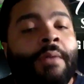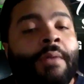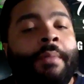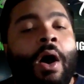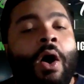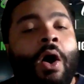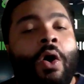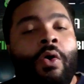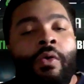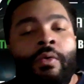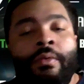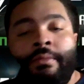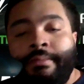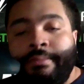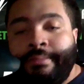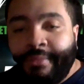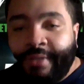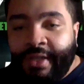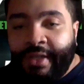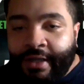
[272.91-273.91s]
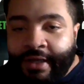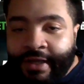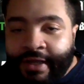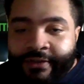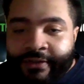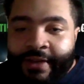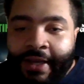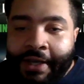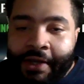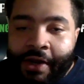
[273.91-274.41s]
Bowl
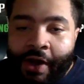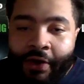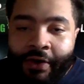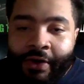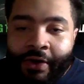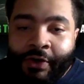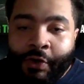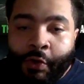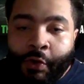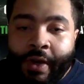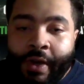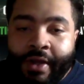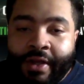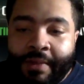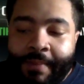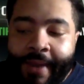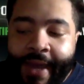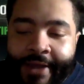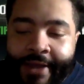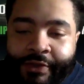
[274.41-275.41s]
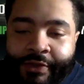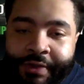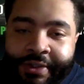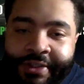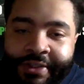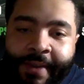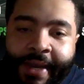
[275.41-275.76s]
taking on the New England Patriots.